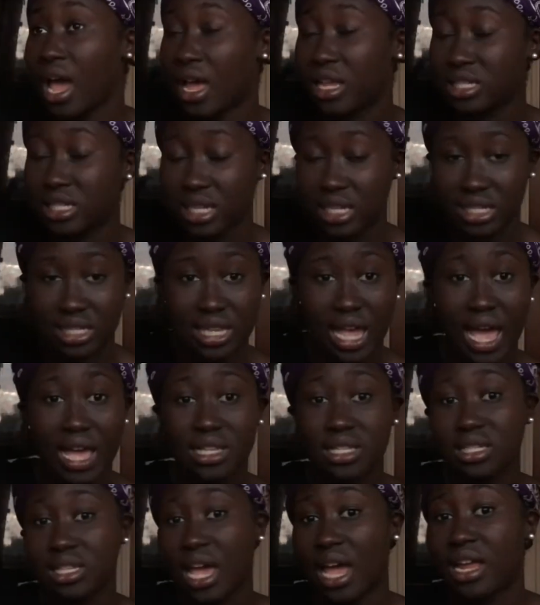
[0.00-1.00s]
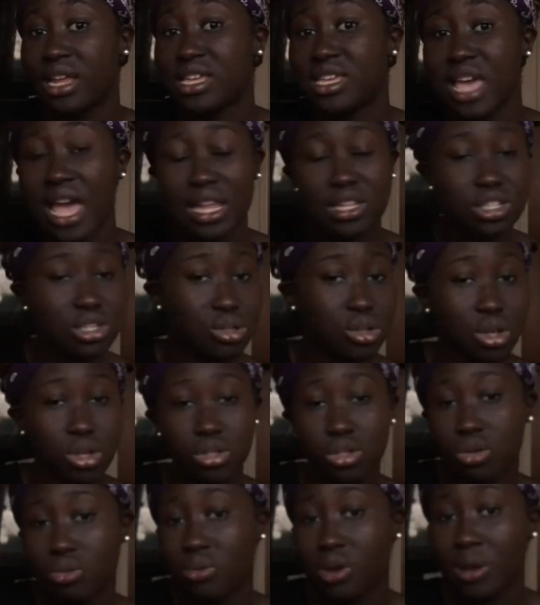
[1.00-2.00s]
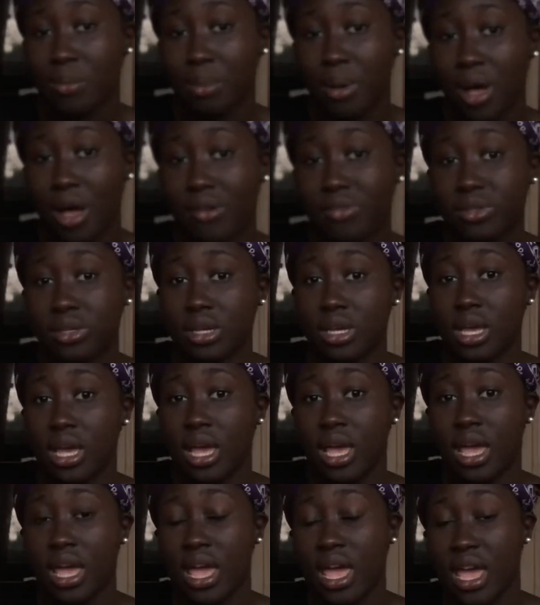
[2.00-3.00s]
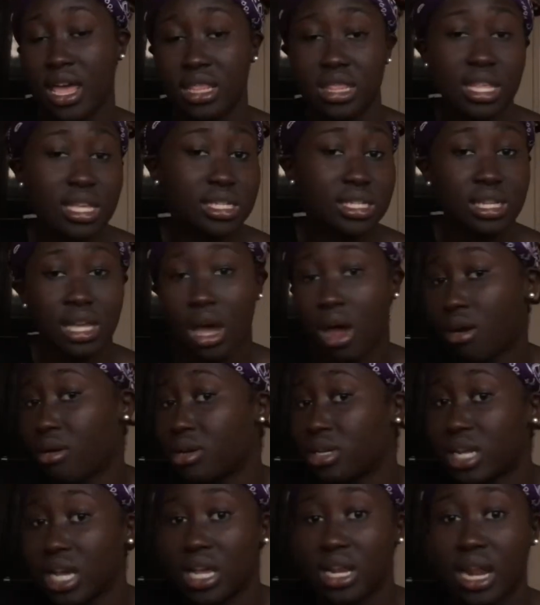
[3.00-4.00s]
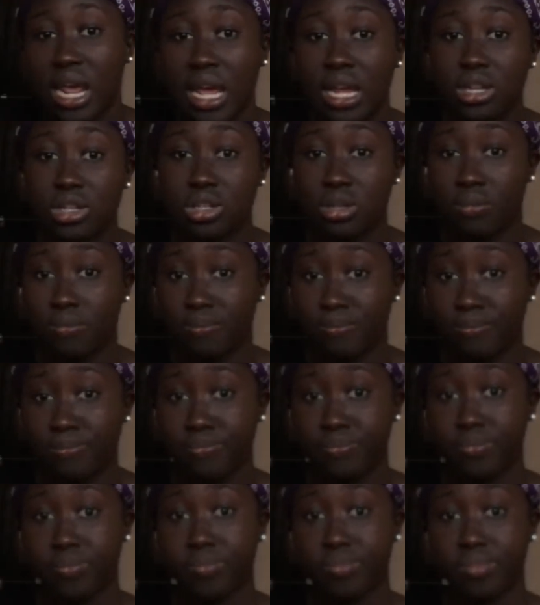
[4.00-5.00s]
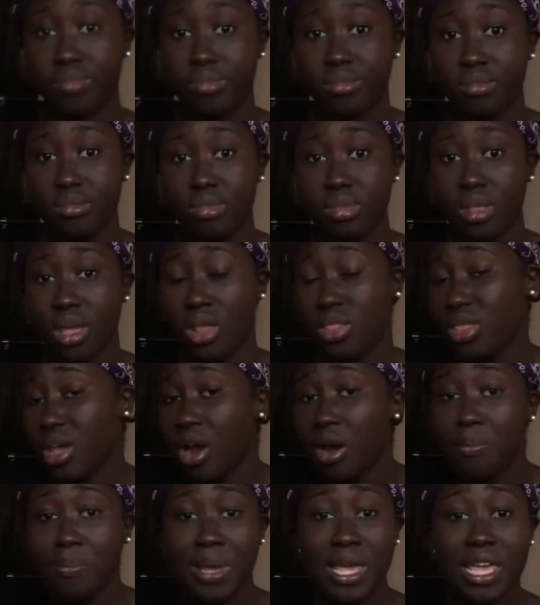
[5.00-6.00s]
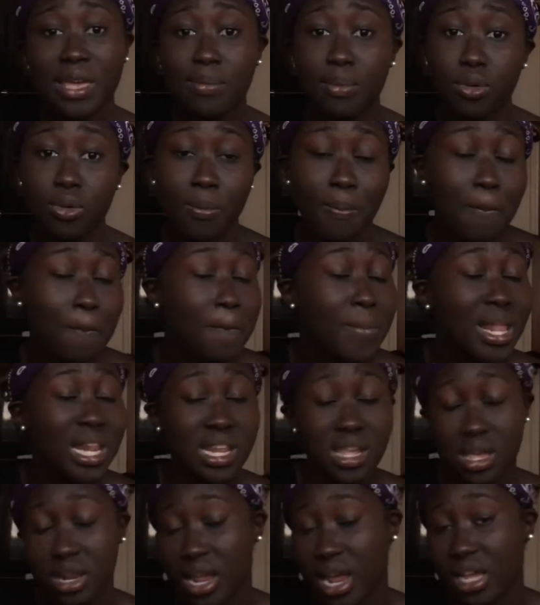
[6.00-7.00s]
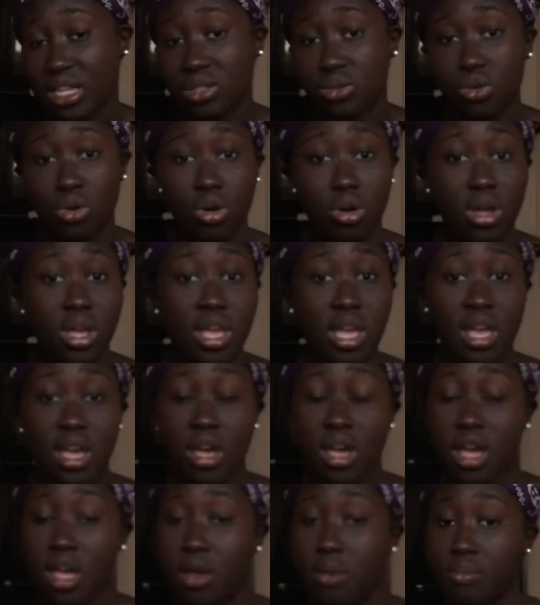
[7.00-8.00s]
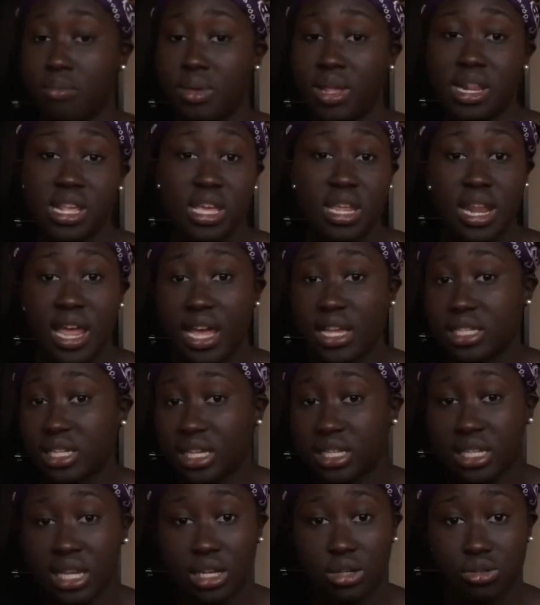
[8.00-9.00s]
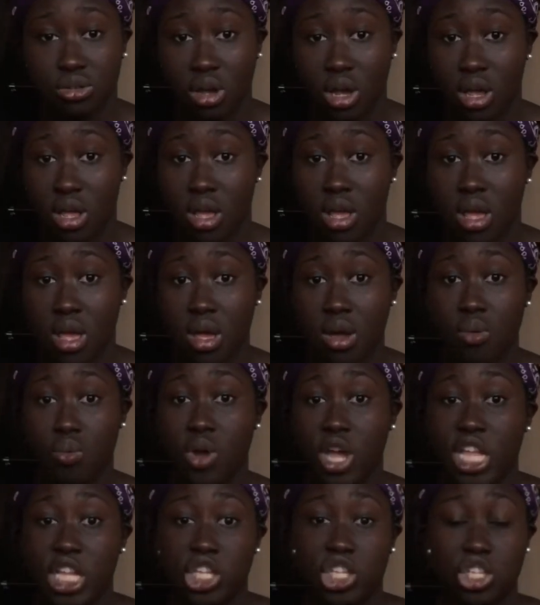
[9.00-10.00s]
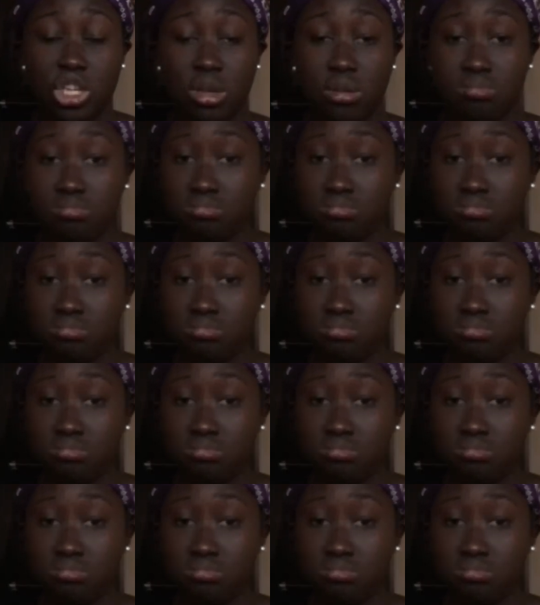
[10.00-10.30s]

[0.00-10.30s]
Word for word: success and get to those career paths in this current day and age. There are people, billionaires or uh, millionaires, et cetera, which